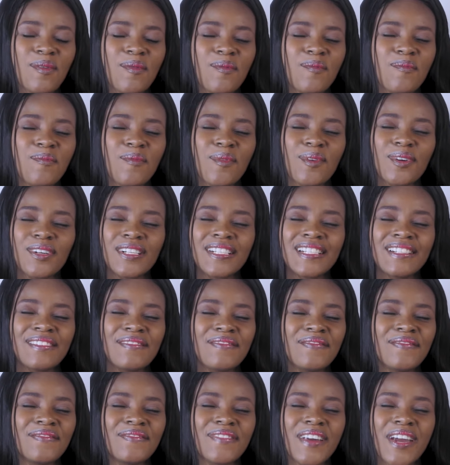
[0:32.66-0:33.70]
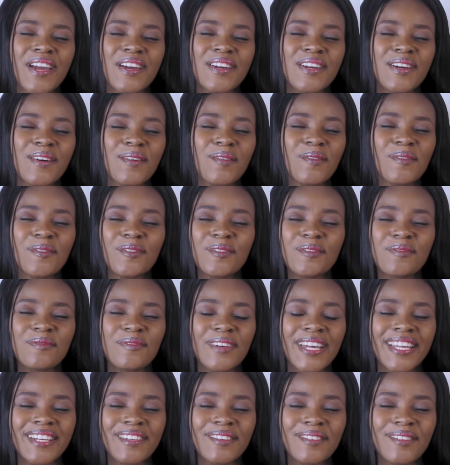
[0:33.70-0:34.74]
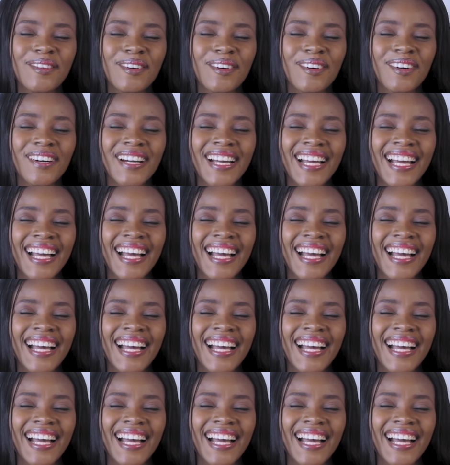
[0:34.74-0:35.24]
one very old vendor.